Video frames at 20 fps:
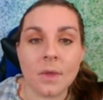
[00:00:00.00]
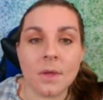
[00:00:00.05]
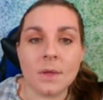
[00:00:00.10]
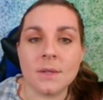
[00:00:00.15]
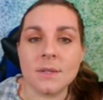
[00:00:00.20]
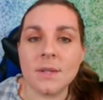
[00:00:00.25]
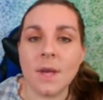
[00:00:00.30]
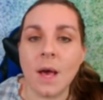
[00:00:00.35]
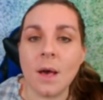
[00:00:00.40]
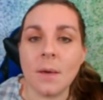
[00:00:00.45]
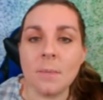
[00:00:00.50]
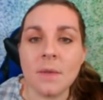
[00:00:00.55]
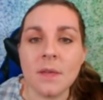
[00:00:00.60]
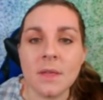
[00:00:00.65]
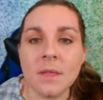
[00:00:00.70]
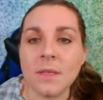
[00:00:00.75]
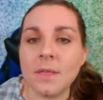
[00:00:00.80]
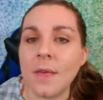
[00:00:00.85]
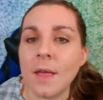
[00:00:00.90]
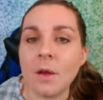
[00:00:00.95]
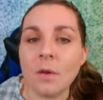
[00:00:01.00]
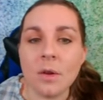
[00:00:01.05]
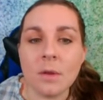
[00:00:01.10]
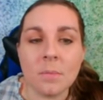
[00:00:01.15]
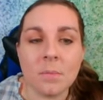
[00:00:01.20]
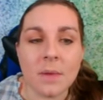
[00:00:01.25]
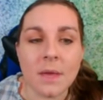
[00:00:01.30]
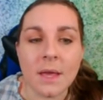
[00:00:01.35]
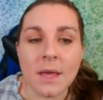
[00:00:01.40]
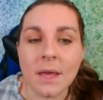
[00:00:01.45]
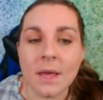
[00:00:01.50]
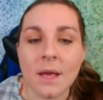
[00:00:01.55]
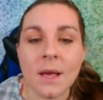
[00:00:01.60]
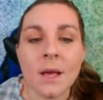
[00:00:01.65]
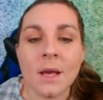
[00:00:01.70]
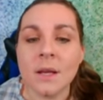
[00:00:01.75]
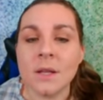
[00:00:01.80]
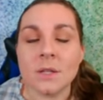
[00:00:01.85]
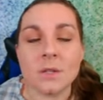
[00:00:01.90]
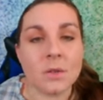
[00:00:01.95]
tummy therapy.
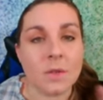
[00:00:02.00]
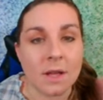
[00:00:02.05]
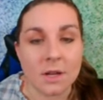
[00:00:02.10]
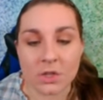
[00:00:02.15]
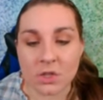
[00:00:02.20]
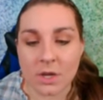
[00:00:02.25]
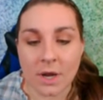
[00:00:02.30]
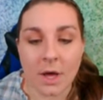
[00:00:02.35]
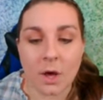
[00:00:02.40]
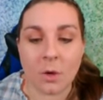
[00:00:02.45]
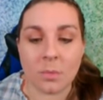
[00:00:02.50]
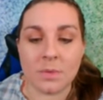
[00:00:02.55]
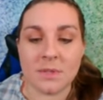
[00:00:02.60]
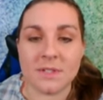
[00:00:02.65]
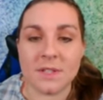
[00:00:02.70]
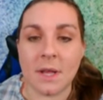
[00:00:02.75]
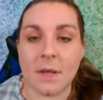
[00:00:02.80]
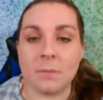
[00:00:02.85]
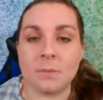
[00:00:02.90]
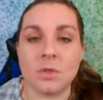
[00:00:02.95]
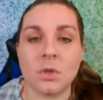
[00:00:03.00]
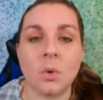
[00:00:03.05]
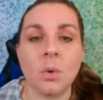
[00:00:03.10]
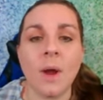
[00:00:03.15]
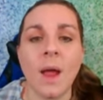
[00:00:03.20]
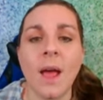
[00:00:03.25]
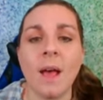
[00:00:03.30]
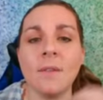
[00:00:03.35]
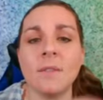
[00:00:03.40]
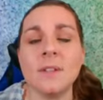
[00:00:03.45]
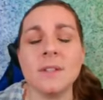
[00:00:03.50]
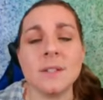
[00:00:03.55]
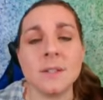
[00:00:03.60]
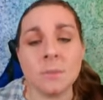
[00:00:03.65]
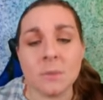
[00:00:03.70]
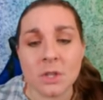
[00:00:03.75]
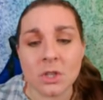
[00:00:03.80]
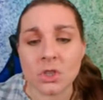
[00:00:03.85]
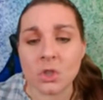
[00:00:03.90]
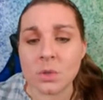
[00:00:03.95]
So that should help Sims who are having
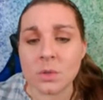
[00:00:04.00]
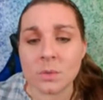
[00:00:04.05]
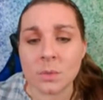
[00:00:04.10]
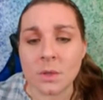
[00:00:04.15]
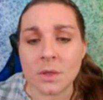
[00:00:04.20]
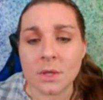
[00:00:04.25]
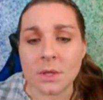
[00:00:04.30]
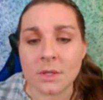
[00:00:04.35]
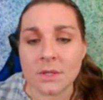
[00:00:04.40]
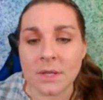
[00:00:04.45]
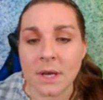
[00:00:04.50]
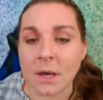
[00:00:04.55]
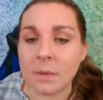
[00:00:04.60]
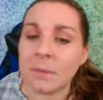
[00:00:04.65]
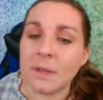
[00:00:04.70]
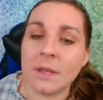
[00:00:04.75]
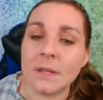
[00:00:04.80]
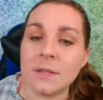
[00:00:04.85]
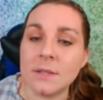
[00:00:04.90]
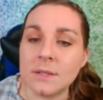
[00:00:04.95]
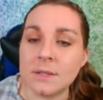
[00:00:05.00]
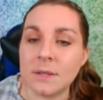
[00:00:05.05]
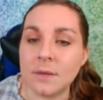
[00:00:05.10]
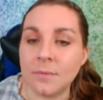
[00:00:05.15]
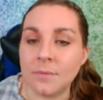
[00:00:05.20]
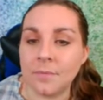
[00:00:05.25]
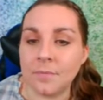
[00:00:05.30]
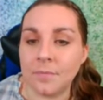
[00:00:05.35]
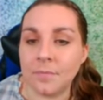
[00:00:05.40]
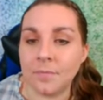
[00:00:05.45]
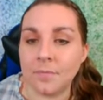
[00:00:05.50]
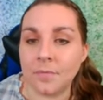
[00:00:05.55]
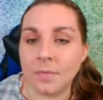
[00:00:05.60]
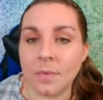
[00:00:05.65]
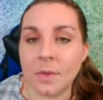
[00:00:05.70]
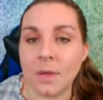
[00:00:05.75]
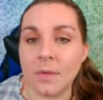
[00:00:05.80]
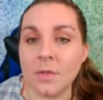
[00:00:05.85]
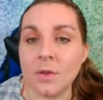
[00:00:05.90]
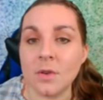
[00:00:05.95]
some issues with their tummies.
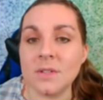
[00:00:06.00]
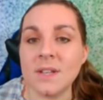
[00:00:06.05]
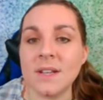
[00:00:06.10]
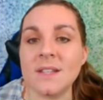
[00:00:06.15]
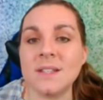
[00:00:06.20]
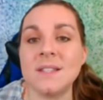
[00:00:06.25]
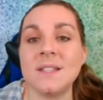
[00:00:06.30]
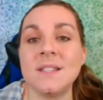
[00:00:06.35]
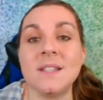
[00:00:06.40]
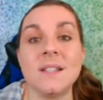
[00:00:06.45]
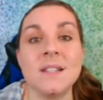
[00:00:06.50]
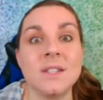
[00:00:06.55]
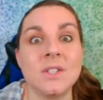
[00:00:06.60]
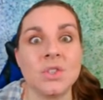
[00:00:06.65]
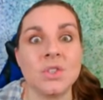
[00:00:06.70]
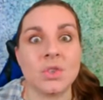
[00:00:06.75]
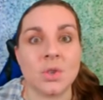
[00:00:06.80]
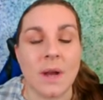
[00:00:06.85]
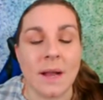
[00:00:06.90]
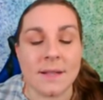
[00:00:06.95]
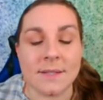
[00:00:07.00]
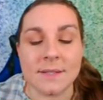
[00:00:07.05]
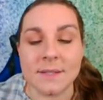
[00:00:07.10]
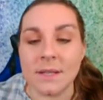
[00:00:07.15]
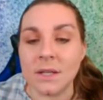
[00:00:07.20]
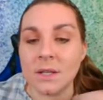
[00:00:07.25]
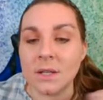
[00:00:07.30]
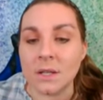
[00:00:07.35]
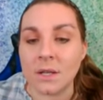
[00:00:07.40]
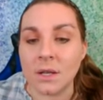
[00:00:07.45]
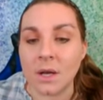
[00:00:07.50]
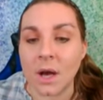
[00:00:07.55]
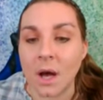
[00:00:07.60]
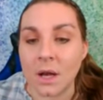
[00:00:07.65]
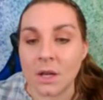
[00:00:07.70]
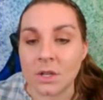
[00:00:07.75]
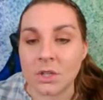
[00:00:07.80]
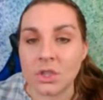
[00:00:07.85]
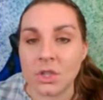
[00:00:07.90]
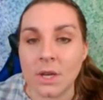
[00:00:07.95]
There's a de stressing
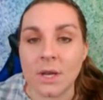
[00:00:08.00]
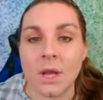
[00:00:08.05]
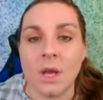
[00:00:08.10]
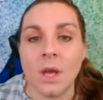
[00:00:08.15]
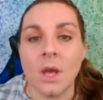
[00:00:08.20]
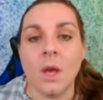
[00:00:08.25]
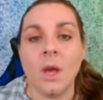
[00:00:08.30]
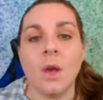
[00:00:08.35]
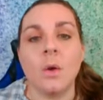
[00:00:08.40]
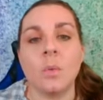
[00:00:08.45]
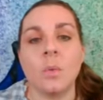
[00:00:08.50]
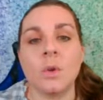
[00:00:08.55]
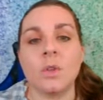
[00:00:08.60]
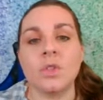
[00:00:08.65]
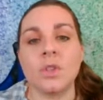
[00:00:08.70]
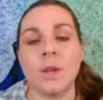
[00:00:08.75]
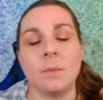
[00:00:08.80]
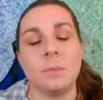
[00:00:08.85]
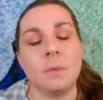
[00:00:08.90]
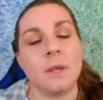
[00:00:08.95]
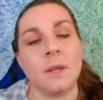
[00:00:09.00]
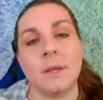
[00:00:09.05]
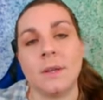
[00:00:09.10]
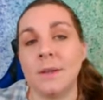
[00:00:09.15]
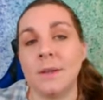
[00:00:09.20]
concoction, which I mean,